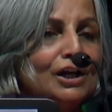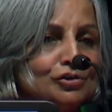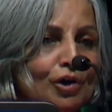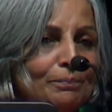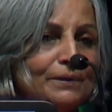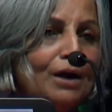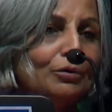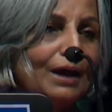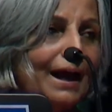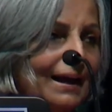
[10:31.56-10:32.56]

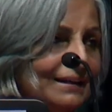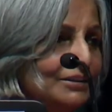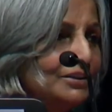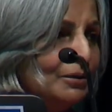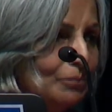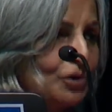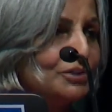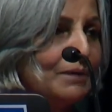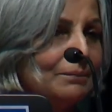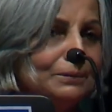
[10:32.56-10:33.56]
top-down and
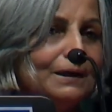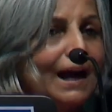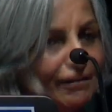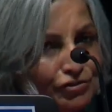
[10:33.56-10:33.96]
bottom-up have